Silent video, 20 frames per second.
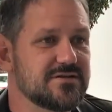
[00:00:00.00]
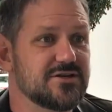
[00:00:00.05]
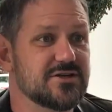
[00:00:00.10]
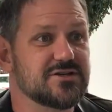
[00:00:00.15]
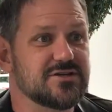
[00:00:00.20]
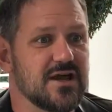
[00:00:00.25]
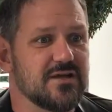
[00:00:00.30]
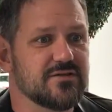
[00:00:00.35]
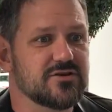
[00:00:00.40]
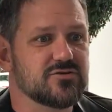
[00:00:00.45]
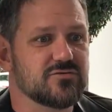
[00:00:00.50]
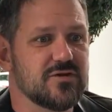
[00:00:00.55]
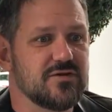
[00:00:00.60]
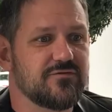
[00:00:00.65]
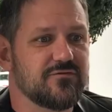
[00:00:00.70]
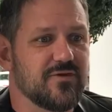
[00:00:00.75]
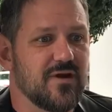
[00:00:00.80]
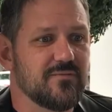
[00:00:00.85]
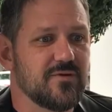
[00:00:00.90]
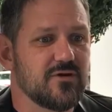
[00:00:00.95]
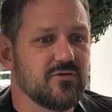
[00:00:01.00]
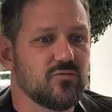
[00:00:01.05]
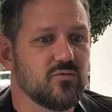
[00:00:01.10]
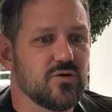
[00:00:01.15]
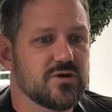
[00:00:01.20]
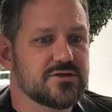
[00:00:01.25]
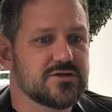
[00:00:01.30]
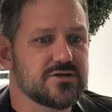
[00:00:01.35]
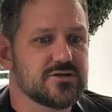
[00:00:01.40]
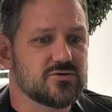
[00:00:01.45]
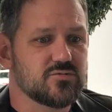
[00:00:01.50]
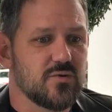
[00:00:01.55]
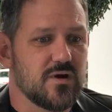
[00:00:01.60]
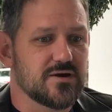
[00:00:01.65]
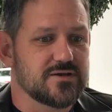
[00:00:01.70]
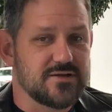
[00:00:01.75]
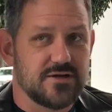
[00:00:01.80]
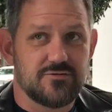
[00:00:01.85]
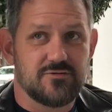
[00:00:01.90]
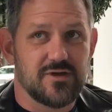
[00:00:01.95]
just down the street from it, which is
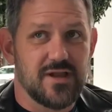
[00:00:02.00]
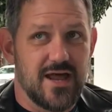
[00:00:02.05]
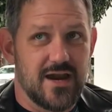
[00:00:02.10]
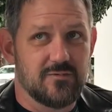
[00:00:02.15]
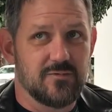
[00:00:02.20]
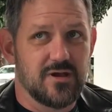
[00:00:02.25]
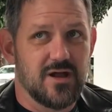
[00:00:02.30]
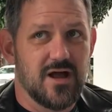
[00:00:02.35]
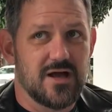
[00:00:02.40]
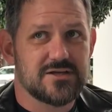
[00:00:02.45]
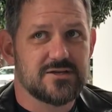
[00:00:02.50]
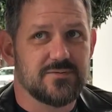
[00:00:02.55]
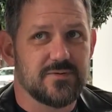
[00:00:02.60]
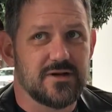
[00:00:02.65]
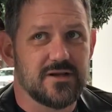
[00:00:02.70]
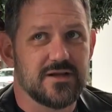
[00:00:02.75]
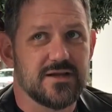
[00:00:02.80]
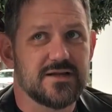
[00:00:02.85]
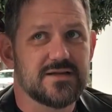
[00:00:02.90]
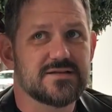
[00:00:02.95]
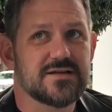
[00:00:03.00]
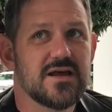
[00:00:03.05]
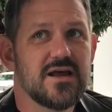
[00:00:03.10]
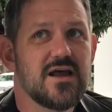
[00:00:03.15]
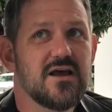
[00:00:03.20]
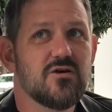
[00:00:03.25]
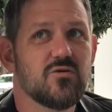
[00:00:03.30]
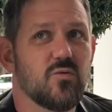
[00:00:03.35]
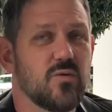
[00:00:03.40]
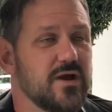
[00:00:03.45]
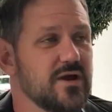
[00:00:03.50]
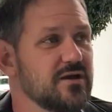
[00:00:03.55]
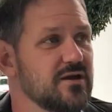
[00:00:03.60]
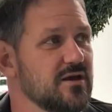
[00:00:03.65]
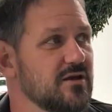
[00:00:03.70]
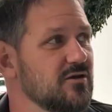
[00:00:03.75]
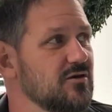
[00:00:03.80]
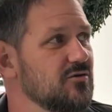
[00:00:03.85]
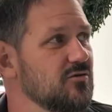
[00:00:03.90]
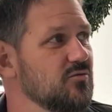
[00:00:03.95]
where Central Animal Hospital is. We
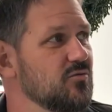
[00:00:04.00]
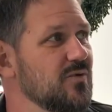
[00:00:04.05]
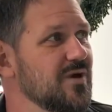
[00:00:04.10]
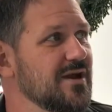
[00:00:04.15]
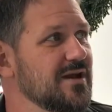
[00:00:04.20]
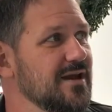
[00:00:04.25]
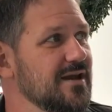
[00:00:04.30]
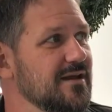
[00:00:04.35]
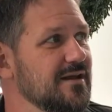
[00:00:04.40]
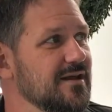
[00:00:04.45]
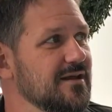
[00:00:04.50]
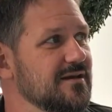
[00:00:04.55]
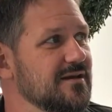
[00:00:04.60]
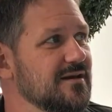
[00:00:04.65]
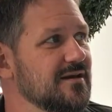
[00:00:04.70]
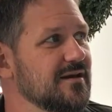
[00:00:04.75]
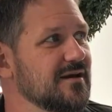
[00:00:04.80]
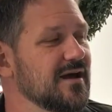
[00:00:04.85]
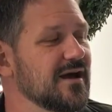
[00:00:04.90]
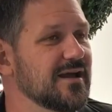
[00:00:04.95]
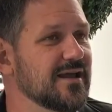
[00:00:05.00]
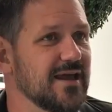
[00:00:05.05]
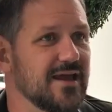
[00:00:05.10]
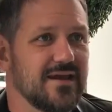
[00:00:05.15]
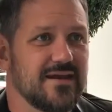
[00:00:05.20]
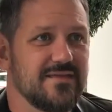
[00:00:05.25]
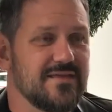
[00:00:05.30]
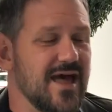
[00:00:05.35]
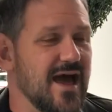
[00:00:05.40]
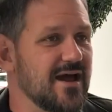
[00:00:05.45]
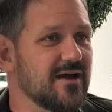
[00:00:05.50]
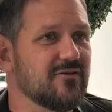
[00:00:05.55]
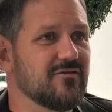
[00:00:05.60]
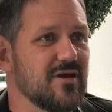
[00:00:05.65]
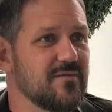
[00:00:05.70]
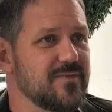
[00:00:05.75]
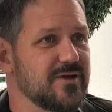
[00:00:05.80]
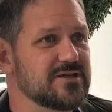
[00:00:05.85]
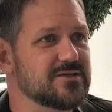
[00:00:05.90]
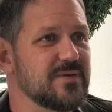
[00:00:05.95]
knew we needed, again, in that
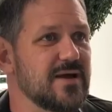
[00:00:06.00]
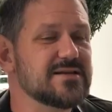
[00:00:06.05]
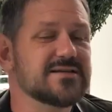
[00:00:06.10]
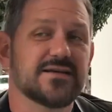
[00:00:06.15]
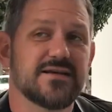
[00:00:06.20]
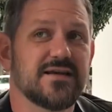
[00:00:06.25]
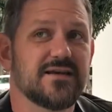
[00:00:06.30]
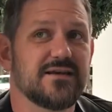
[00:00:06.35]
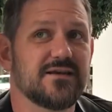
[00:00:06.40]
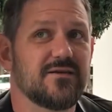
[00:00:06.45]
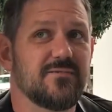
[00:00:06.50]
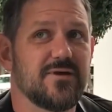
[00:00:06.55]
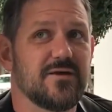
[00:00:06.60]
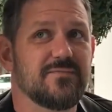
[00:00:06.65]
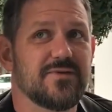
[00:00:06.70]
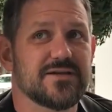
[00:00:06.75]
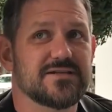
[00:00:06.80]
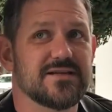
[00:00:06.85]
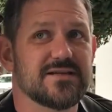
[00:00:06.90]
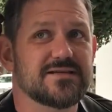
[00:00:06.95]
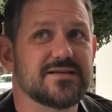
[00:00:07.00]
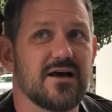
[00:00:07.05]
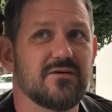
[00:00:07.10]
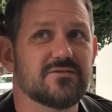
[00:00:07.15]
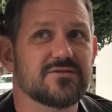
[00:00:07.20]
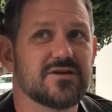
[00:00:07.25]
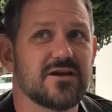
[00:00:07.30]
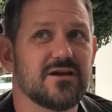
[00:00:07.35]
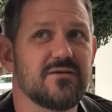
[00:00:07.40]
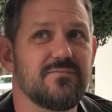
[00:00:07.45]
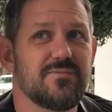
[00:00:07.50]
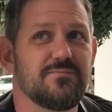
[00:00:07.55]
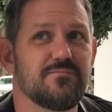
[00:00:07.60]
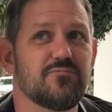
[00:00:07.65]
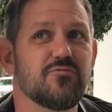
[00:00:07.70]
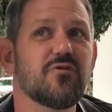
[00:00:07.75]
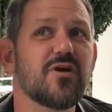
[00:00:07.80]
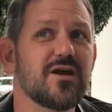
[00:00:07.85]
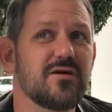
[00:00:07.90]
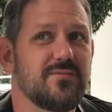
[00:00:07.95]
great big space, it needed to be a business that was going to
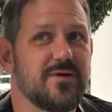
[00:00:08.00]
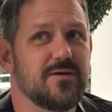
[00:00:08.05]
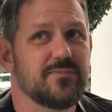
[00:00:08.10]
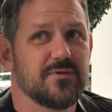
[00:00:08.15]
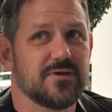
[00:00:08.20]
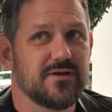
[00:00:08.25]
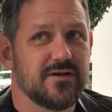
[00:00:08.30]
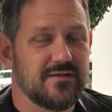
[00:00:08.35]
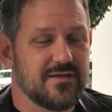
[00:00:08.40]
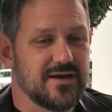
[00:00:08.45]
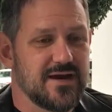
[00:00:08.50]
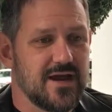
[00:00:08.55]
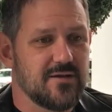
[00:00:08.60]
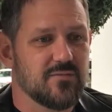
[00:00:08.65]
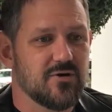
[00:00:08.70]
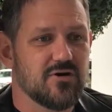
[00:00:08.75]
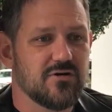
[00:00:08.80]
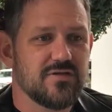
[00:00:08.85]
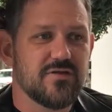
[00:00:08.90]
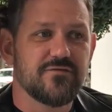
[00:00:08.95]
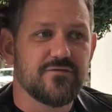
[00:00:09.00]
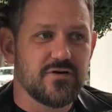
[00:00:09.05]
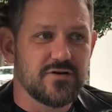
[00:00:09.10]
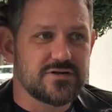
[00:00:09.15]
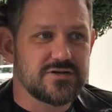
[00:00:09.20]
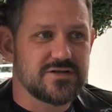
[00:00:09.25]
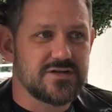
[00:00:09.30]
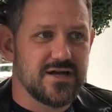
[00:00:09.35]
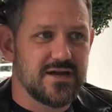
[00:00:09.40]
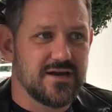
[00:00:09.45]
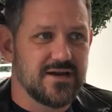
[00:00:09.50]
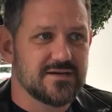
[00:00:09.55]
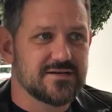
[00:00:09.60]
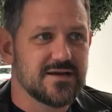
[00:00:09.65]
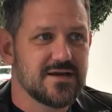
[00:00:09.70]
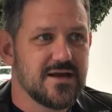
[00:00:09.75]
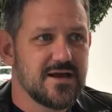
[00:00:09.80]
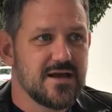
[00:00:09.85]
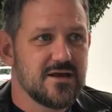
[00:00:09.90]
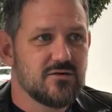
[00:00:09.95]
bring people into the neighborhood. The first
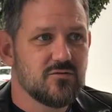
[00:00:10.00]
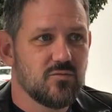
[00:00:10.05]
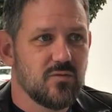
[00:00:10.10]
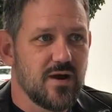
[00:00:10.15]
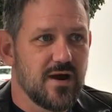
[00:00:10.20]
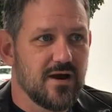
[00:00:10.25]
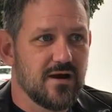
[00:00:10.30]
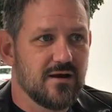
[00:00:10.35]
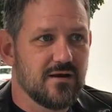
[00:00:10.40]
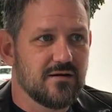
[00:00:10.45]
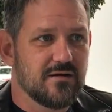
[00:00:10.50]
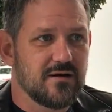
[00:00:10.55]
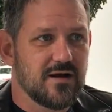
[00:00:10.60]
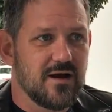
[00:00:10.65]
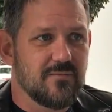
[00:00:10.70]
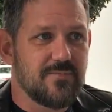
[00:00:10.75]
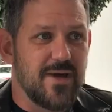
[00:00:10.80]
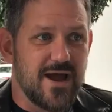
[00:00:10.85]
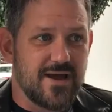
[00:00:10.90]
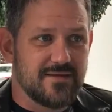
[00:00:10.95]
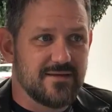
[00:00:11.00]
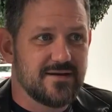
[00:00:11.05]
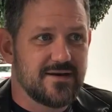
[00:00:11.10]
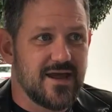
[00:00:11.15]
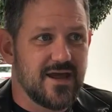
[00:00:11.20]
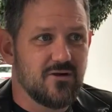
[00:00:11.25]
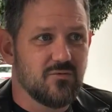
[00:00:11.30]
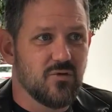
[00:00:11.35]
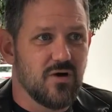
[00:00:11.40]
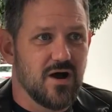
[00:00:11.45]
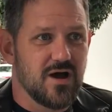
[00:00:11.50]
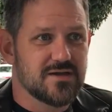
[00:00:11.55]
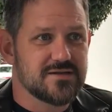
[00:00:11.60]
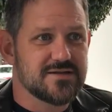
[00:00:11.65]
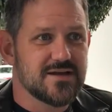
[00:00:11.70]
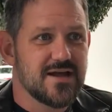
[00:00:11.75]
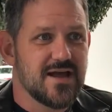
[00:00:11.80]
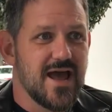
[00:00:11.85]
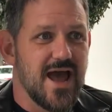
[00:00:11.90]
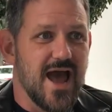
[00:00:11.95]
tenant where back in the day
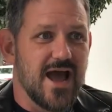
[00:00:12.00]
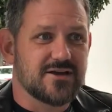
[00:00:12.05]
was